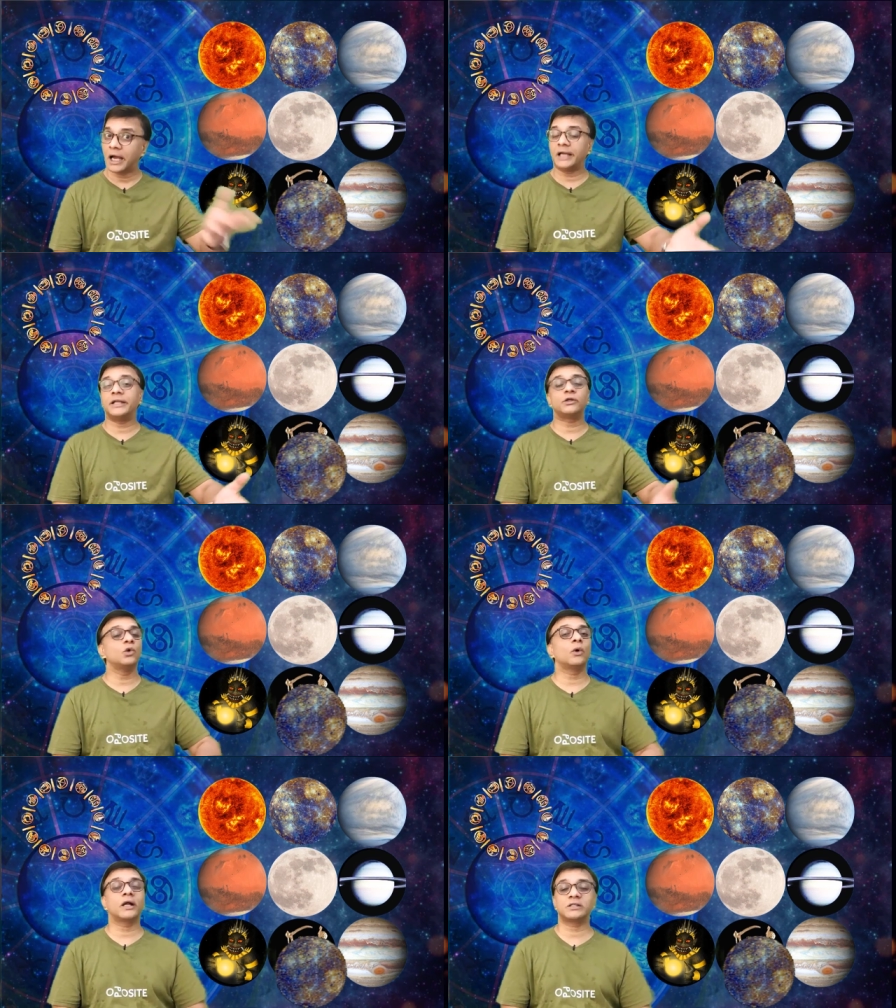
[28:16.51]
I need to
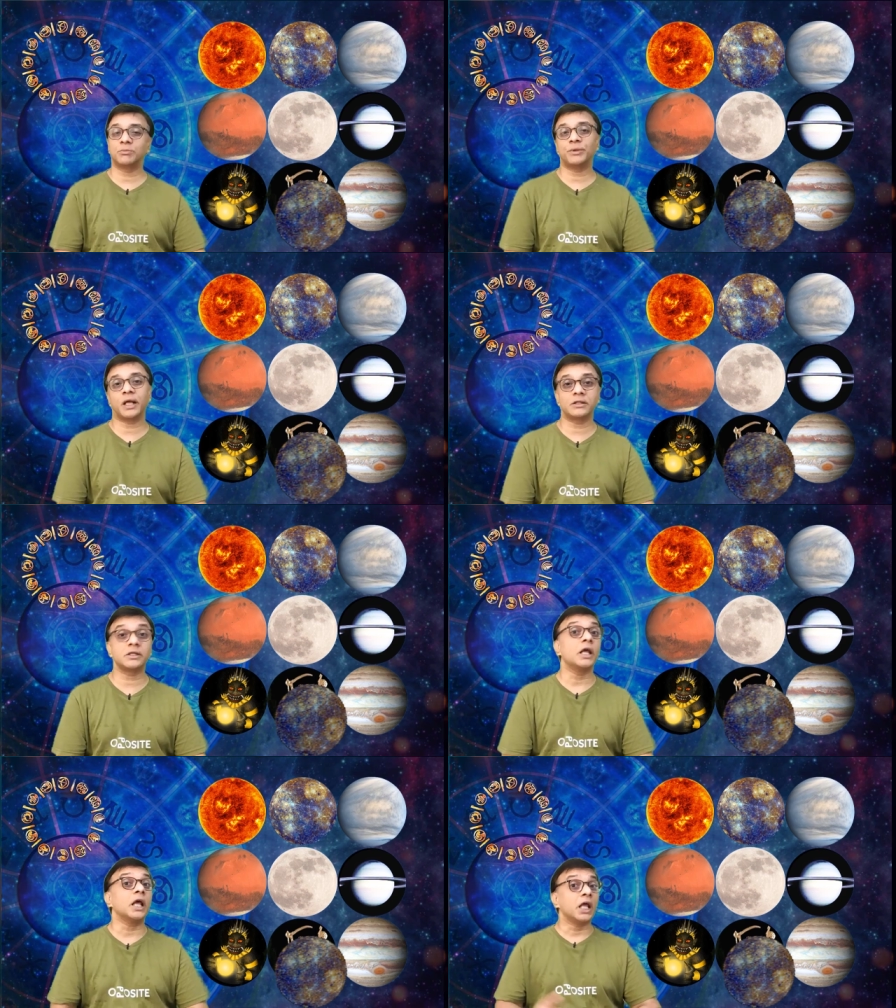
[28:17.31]
look at something
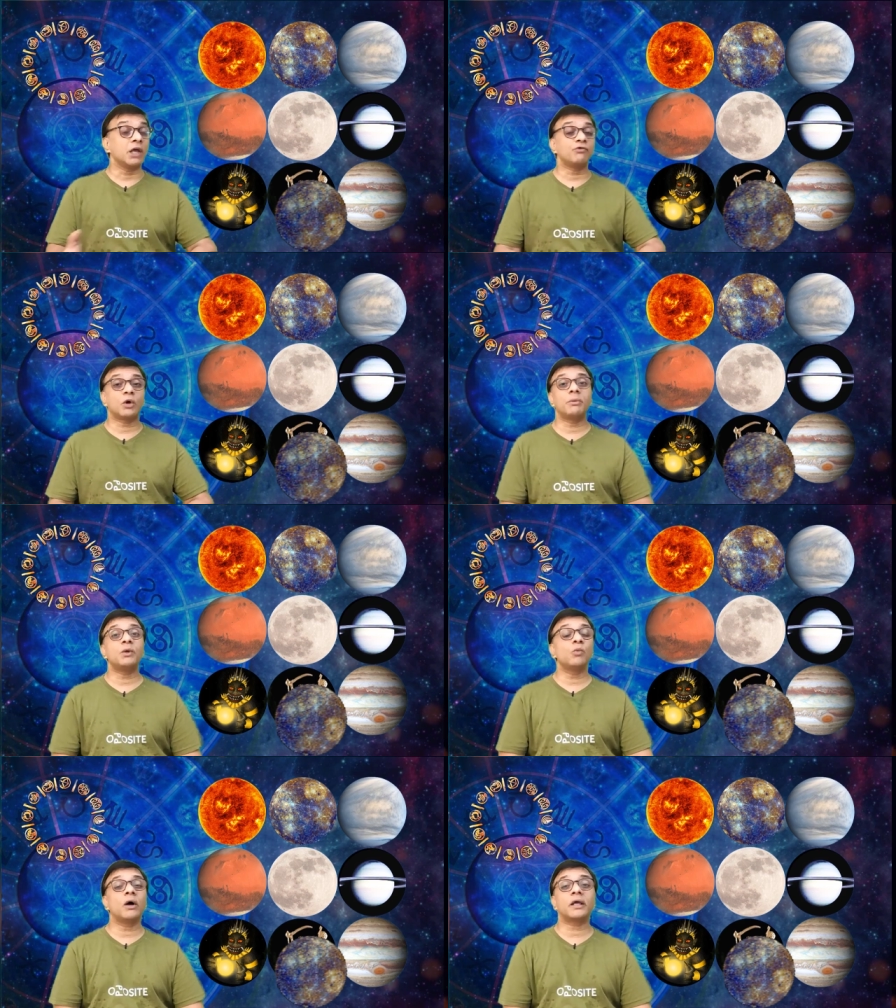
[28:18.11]
else. If you have
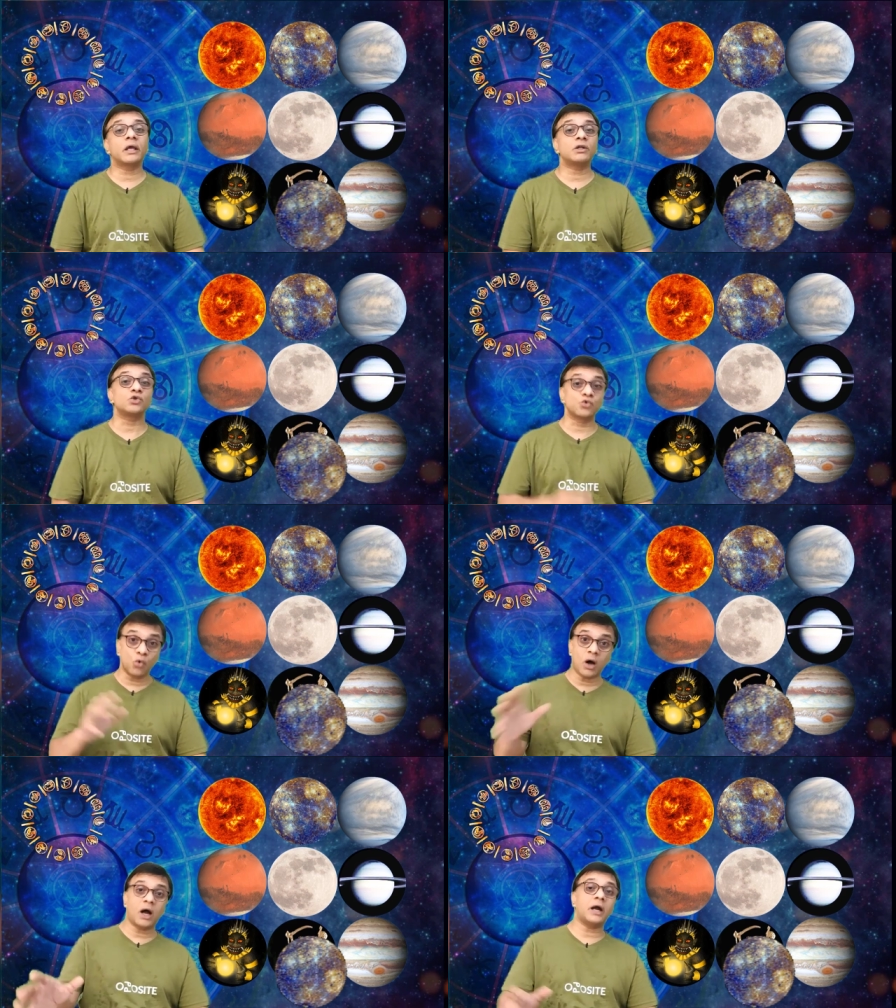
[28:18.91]
been working
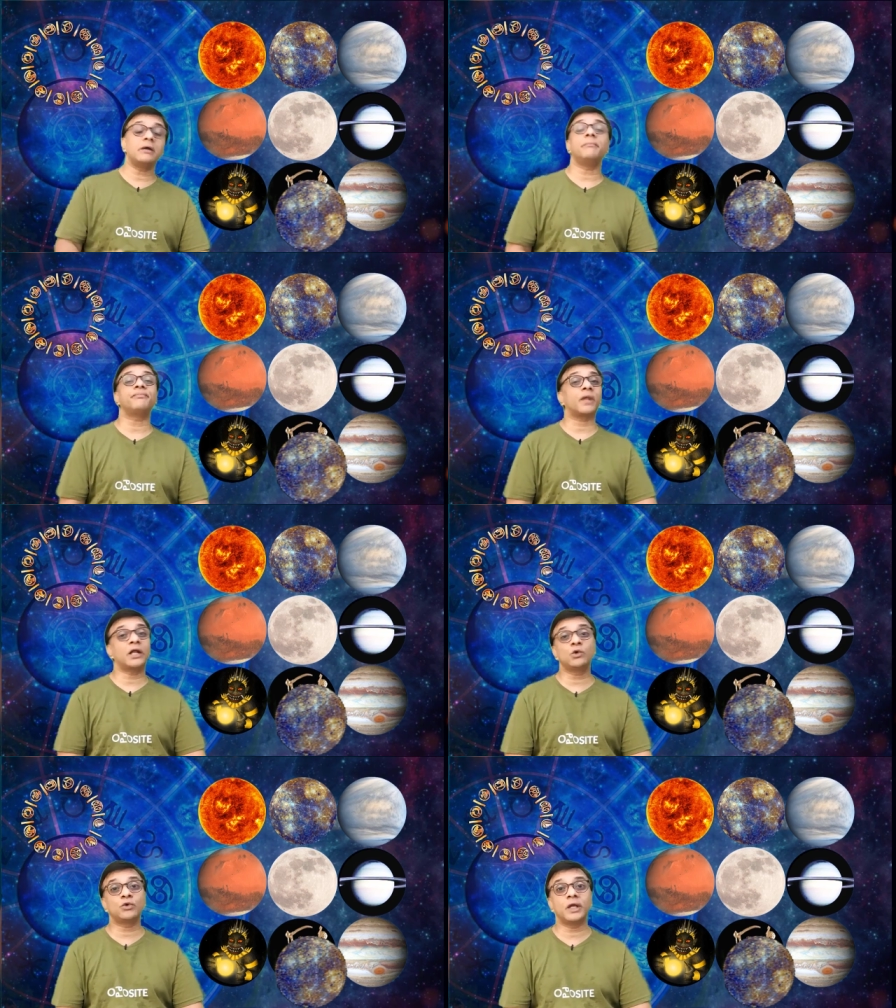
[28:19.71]
too hard
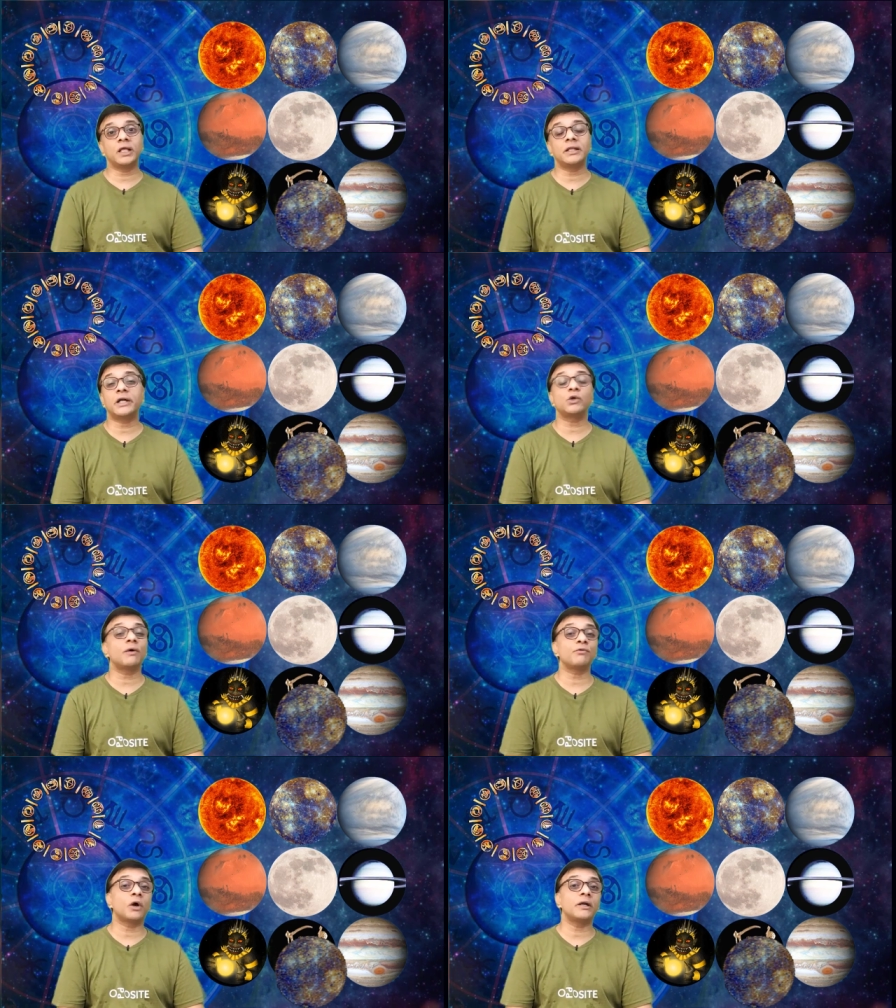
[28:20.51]
and you think that you
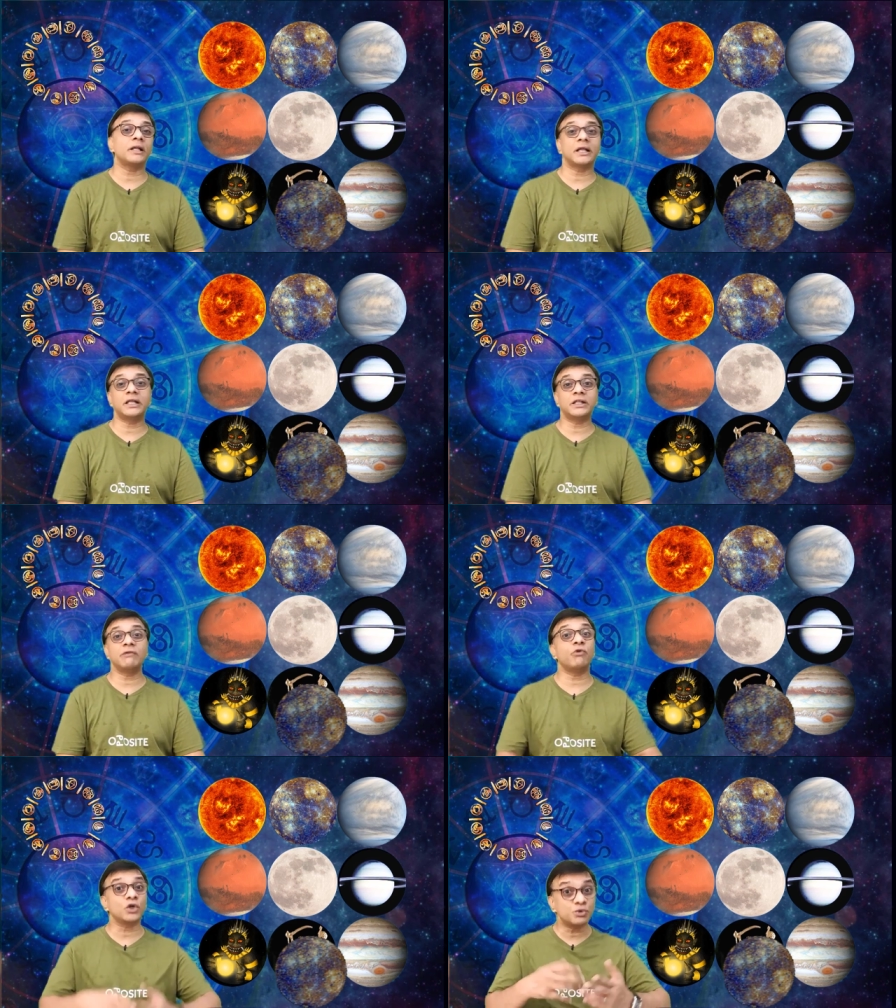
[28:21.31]
have not done
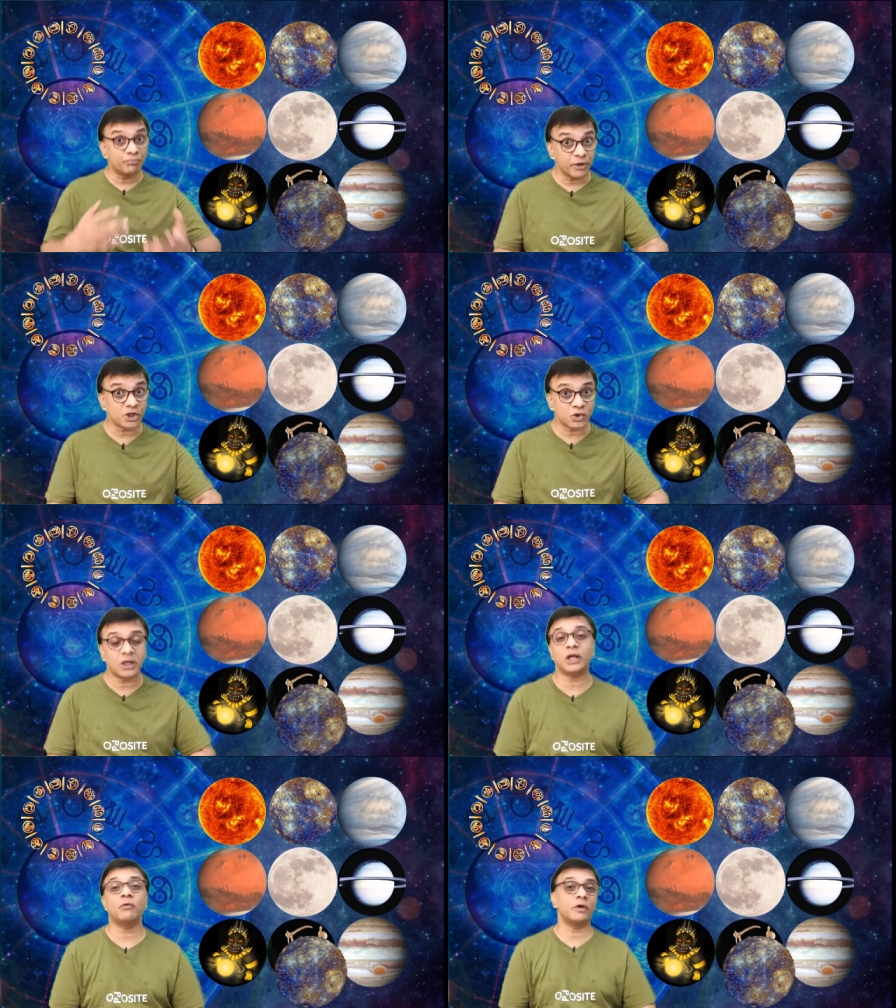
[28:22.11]
anything for your
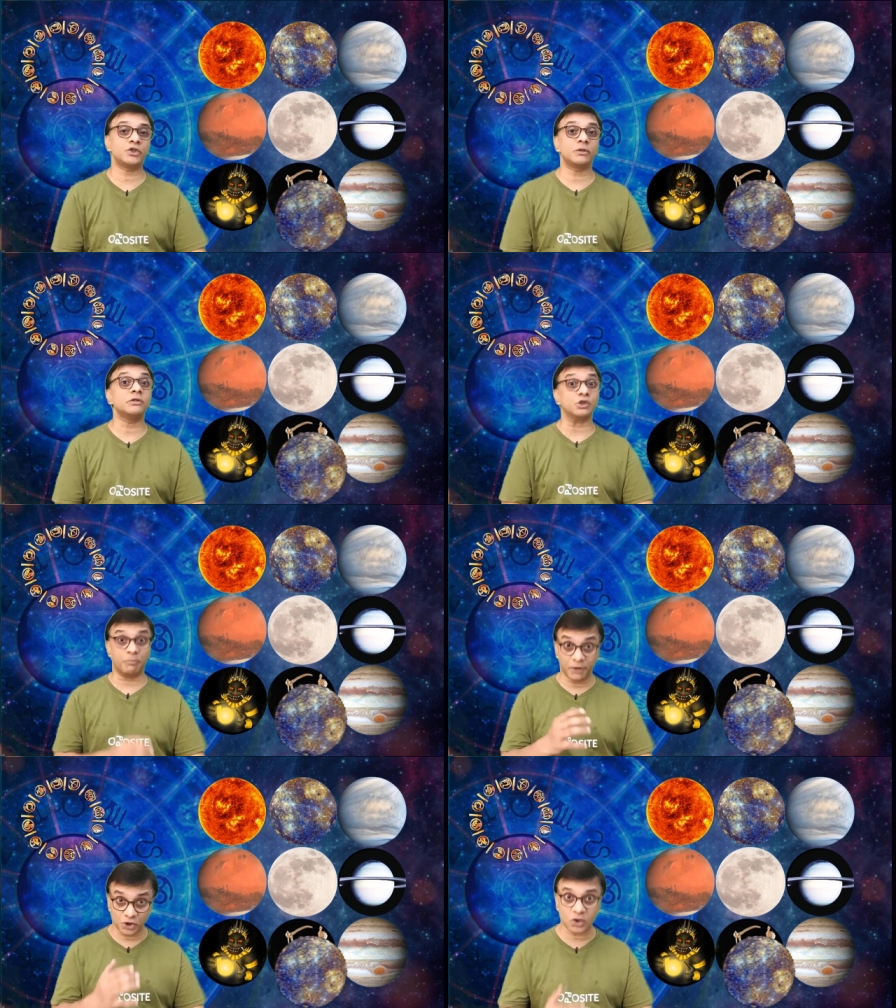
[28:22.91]
spiritual elevation,
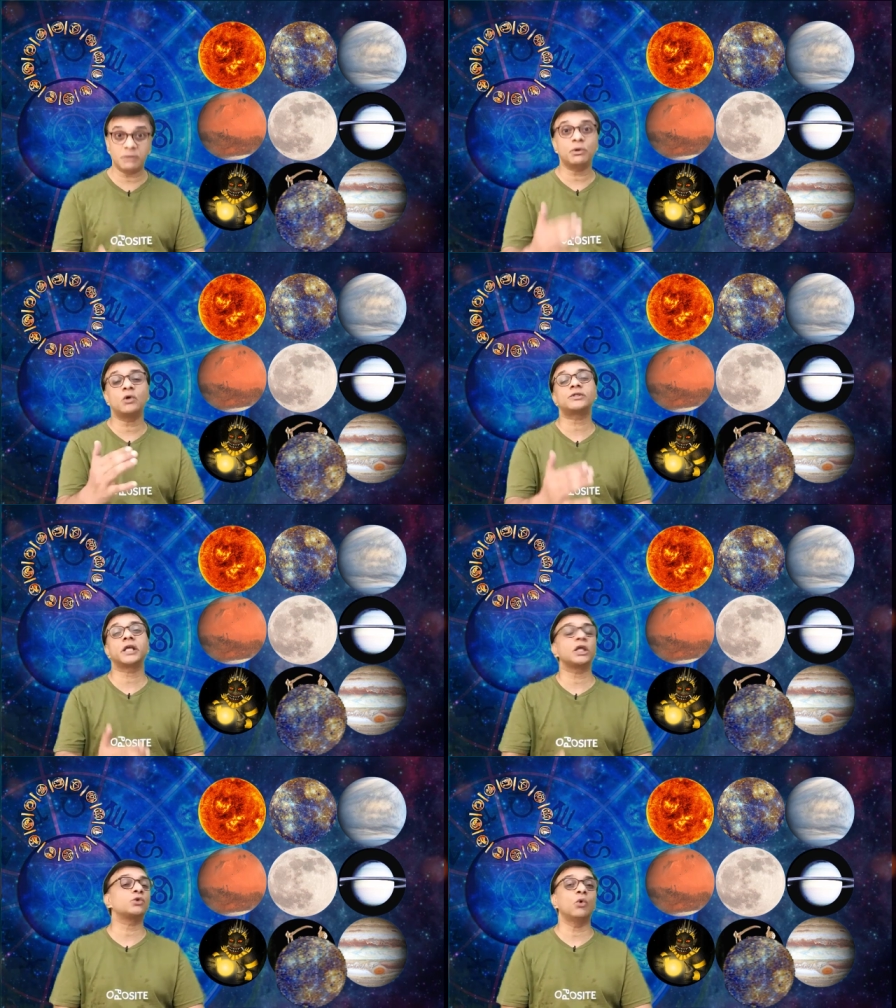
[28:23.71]
especially because
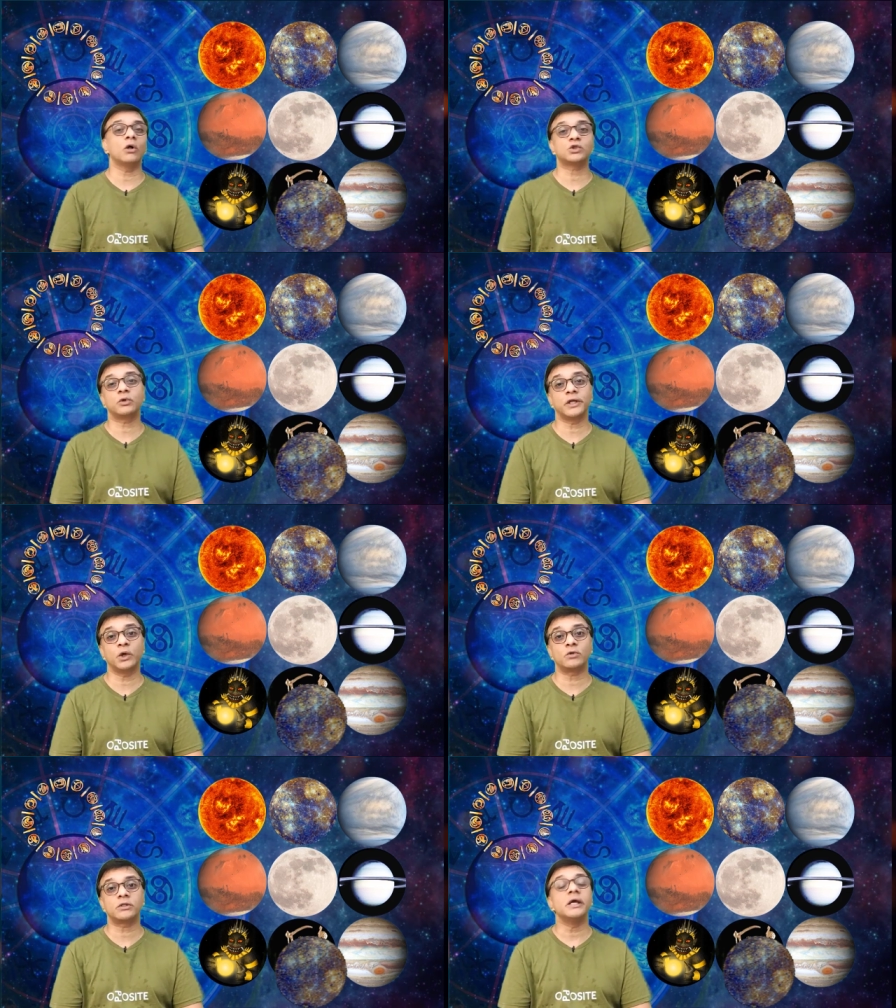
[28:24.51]
Ketu also
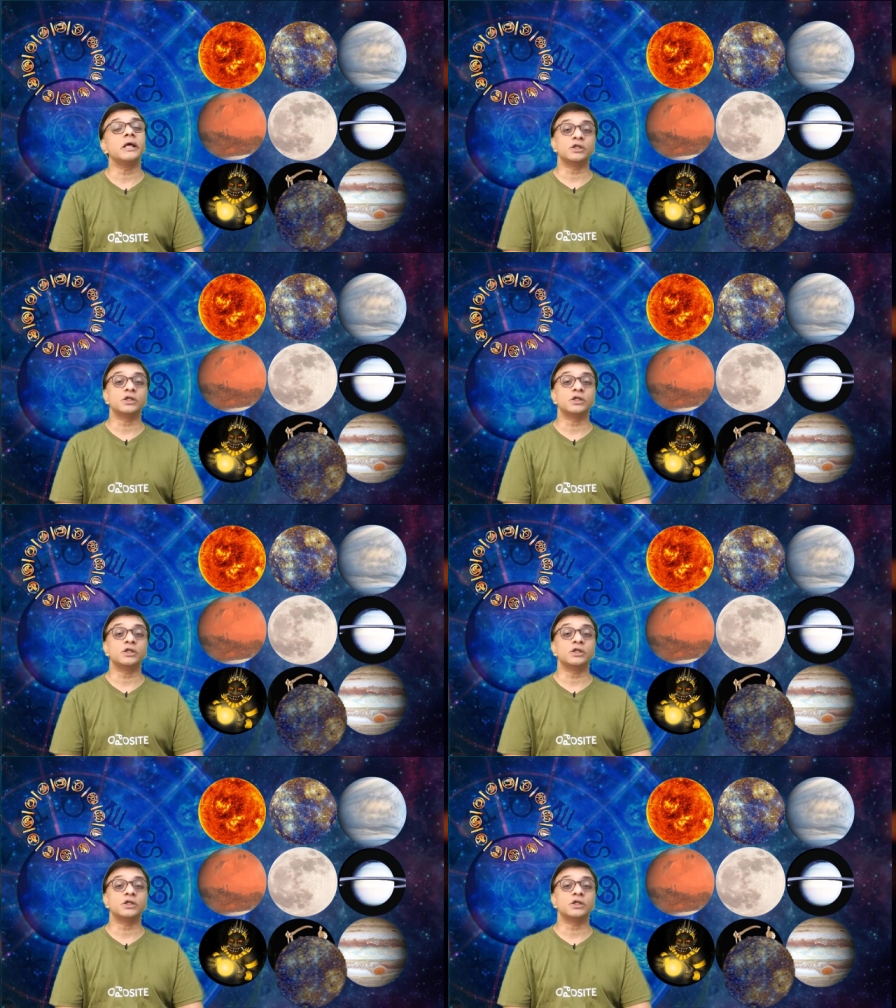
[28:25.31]
denotes